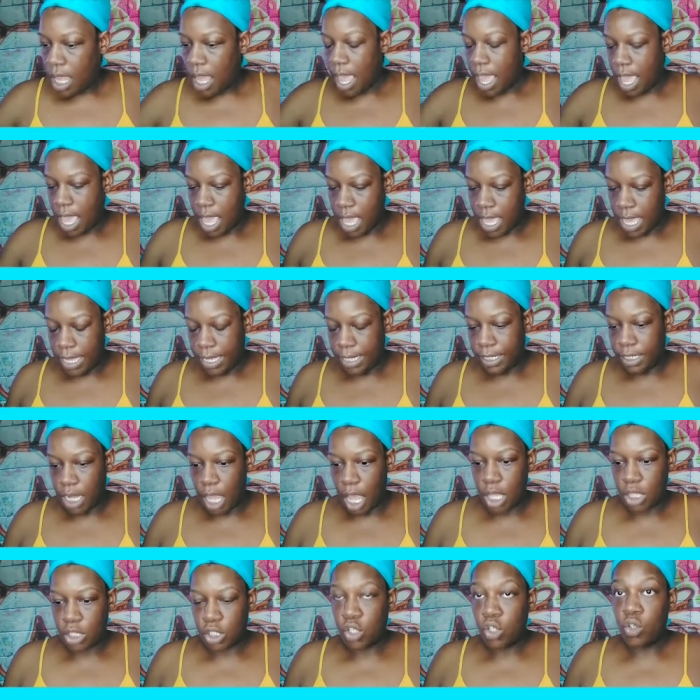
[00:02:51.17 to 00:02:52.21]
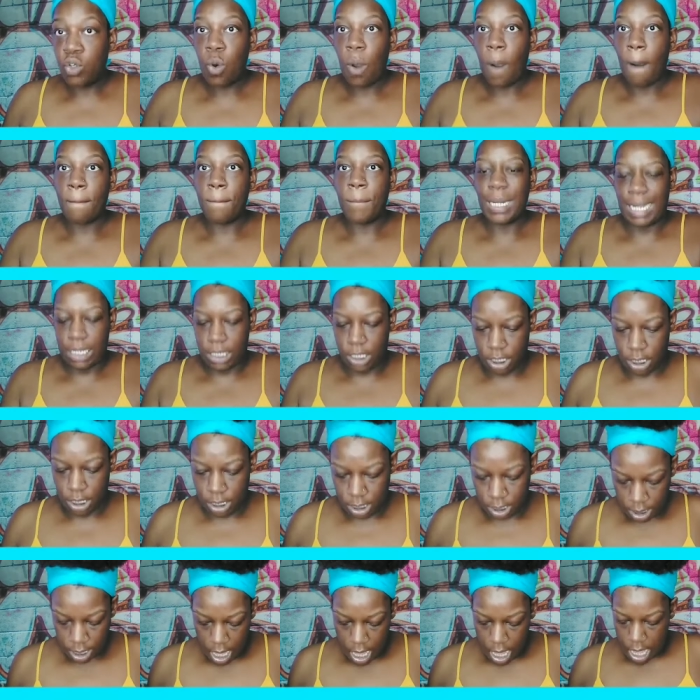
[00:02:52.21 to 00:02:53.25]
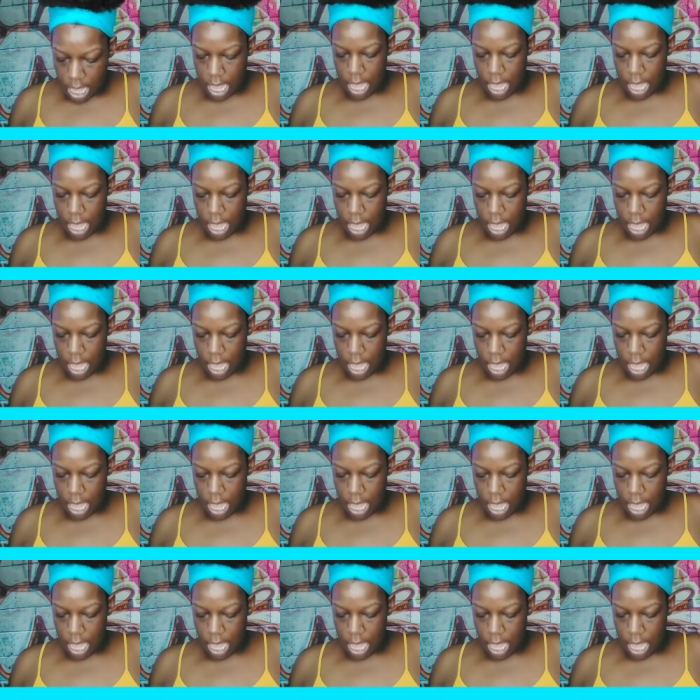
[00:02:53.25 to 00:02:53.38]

and two blushes.